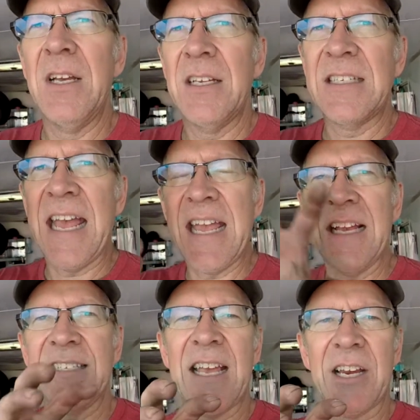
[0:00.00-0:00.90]
taking a
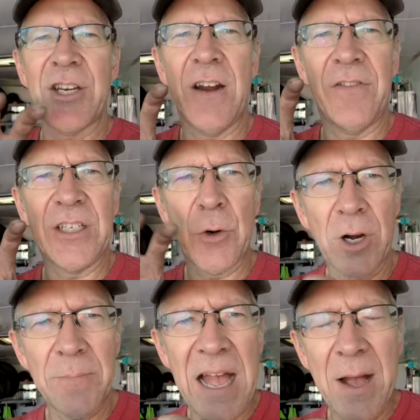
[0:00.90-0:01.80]
section of the
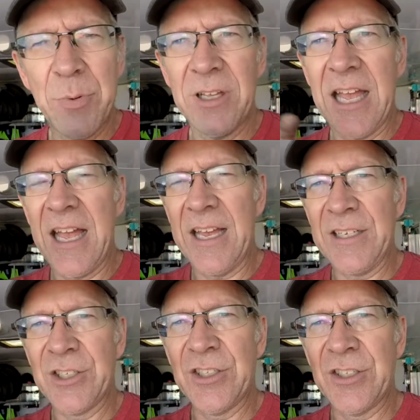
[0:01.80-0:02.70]
torque map and
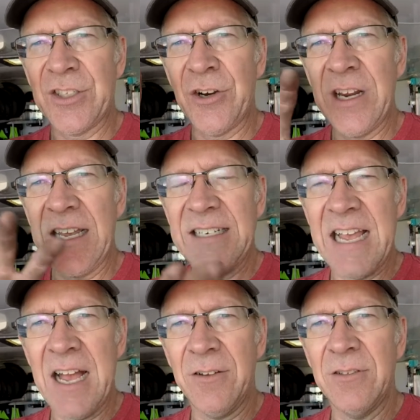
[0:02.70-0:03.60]
turning it
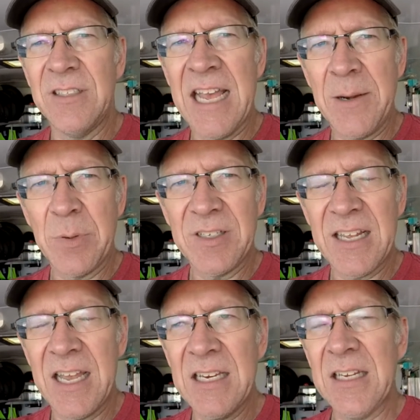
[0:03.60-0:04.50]
down
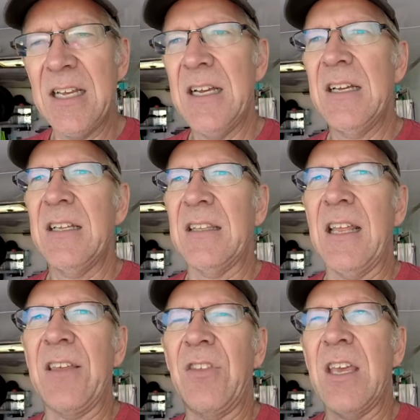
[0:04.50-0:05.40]
10%,
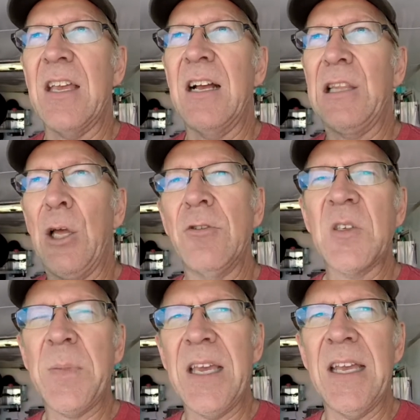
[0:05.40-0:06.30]
like the low
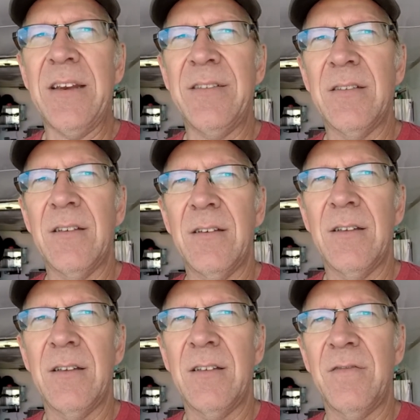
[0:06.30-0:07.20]
speed
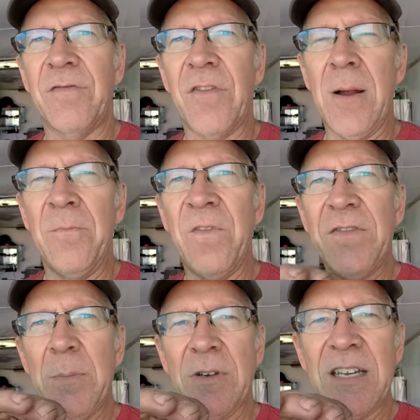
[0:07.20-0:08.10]
from
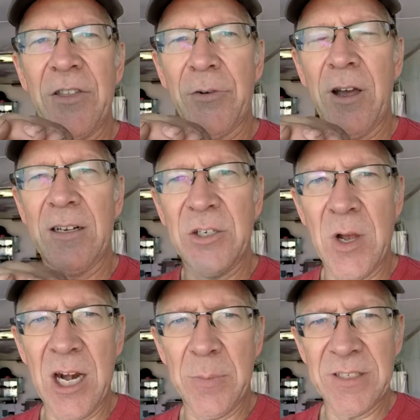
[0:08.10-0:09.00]
50% throttle to
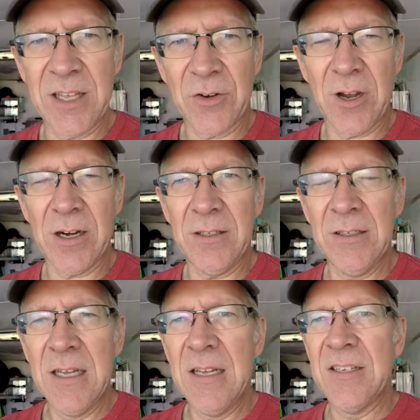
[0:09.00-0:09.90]
100% throttle.
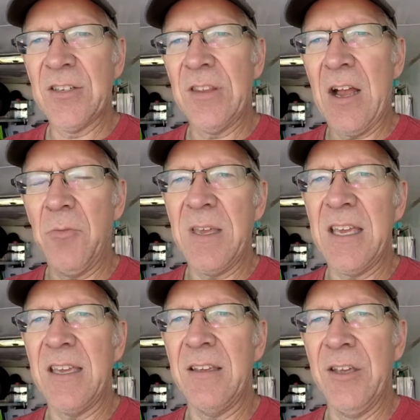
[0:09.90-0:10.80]
So that would
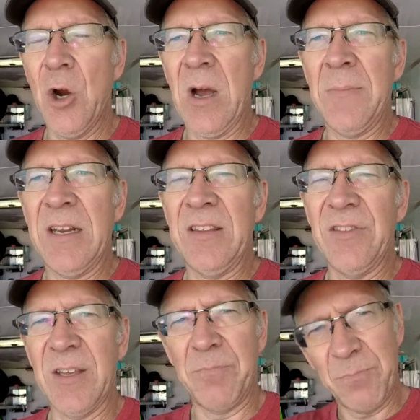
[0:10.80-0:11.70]
be, you know, when I'm in
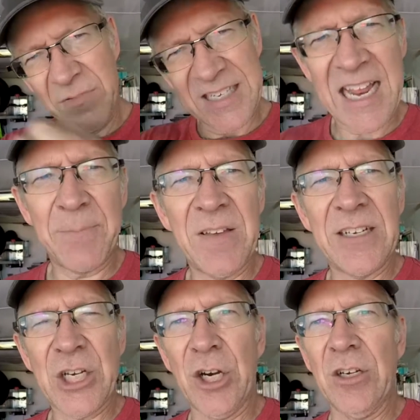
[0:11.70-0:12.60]
the tight
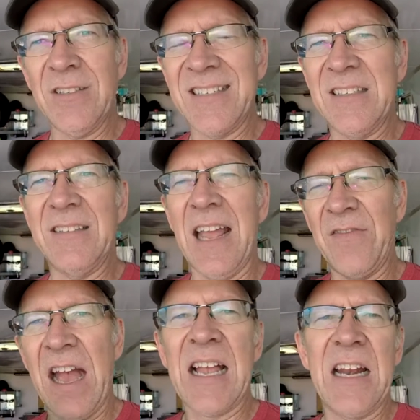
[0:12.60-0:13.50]
pivot turns and
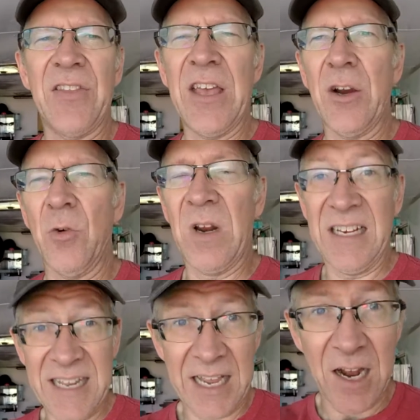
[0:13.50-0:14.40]
that kind of thing, or when I
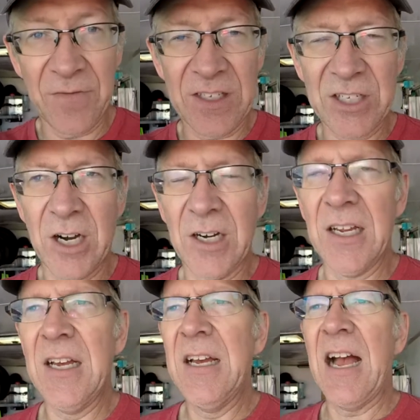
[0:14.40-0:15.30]
take off the start,
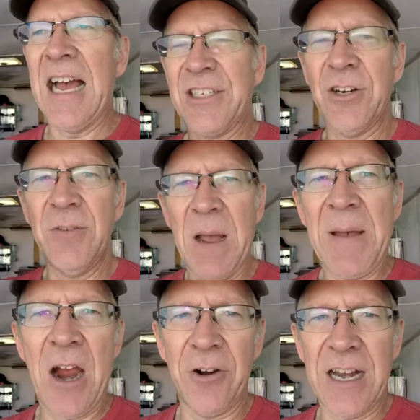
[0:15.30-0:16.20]
I turned my
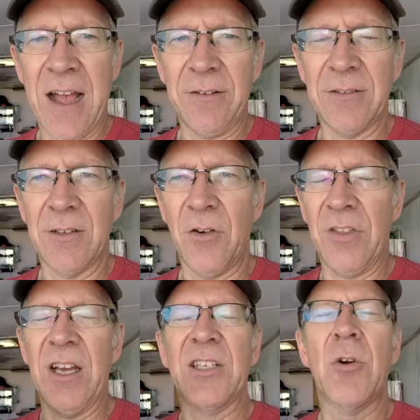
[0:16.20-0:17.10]
power down, or
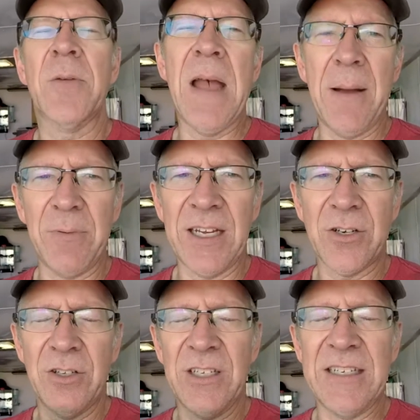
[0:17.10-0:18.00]
the torque map, I
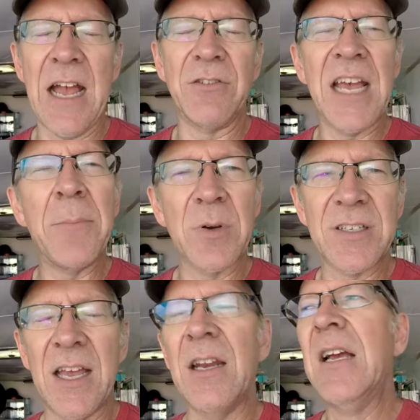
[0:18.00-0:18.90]
turned it down
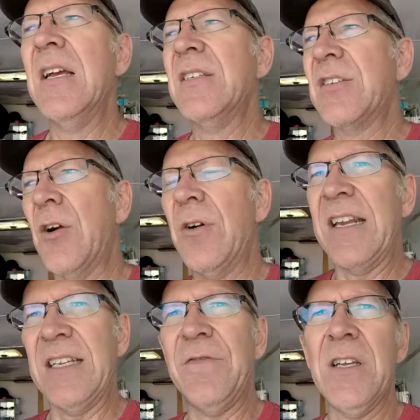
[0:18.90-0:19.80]
10%. So it
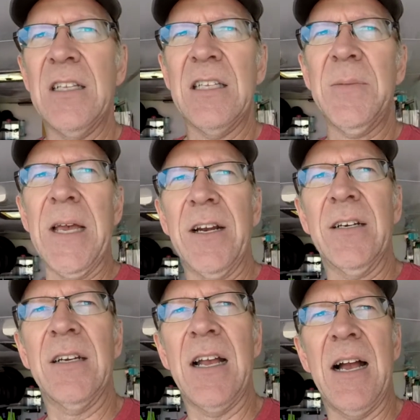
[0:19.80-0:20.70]
did feel a little better.
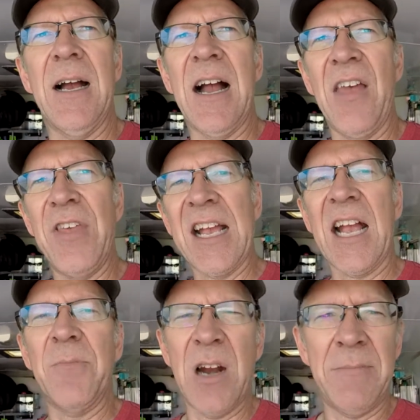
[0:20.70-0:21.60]
I think I
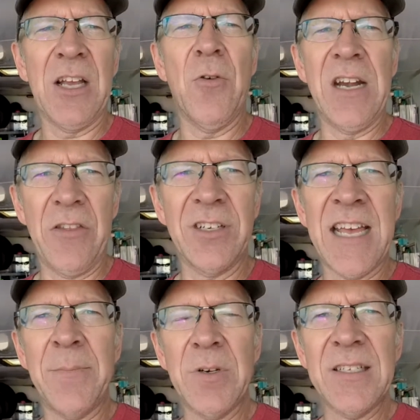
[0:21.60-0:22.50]
could probably go another
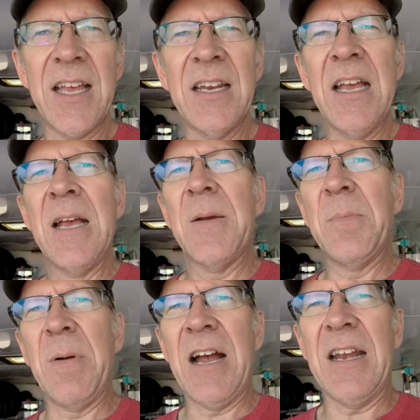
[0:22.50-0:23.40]
10%,
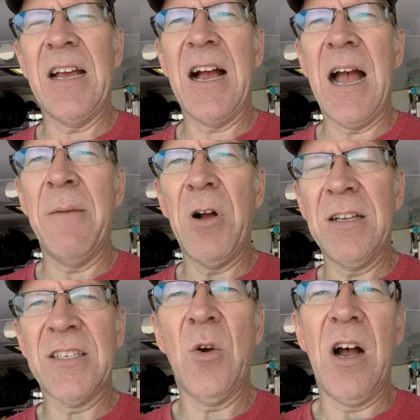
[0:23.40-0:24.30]
but I'm
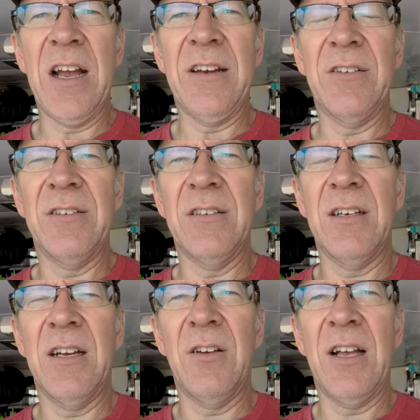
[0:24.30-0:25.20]
also on
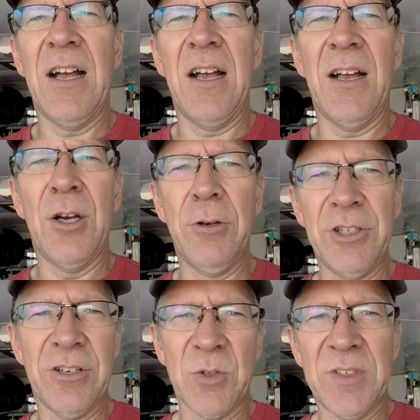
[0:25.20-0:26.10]

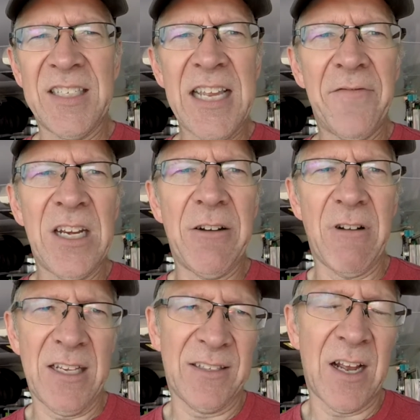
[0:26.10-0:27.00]
Hoosiers with 70
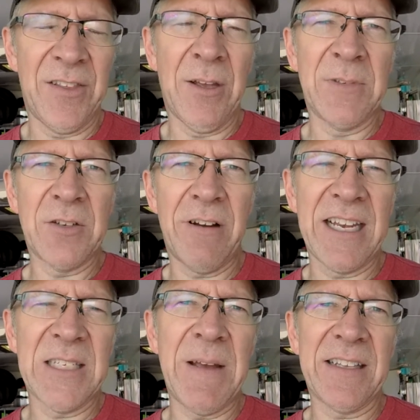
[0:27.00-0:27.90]
runs on them, so I
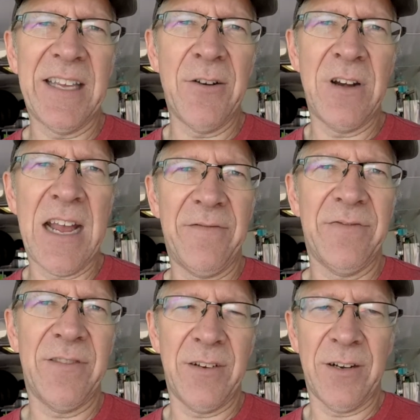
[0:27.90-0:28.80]
expect they don't
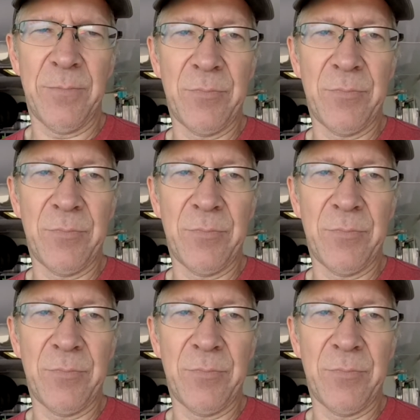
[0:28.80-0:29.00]
have their